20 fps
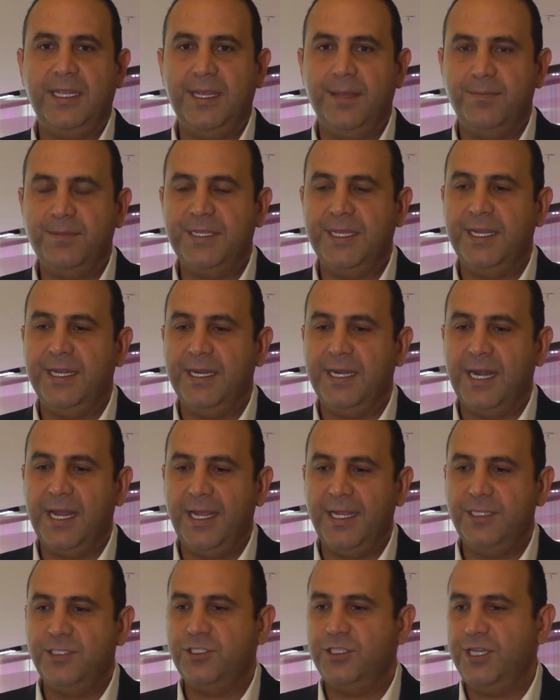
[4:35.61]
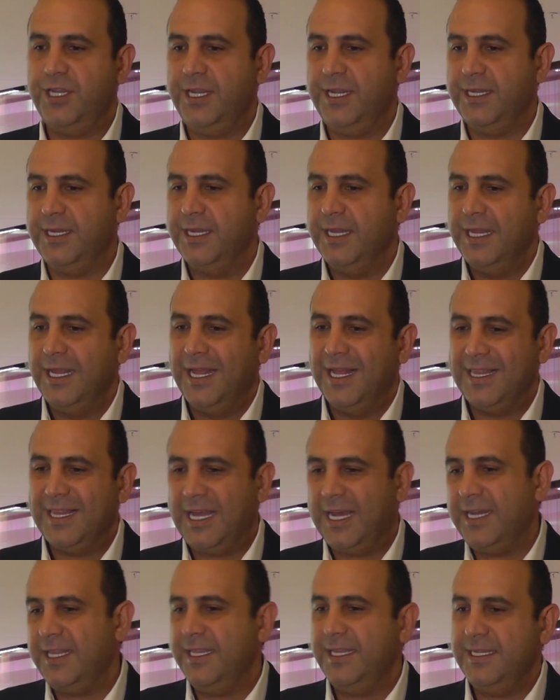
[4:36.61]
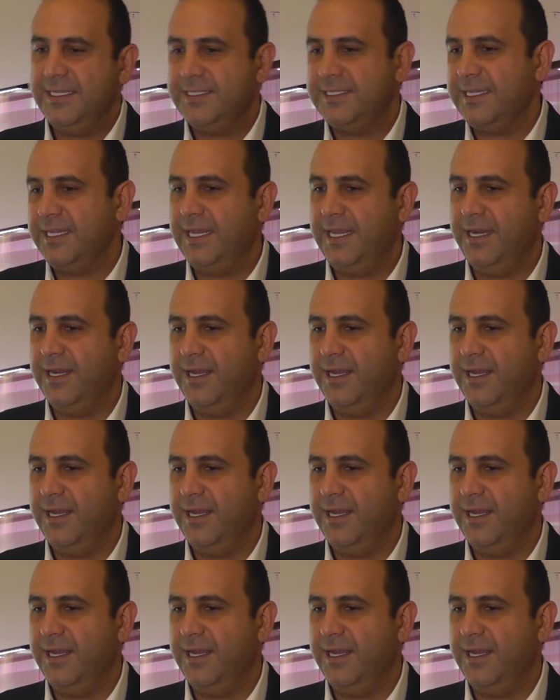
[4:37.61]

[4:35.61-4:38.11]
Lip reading: Kimpton and IHG, and a lot of these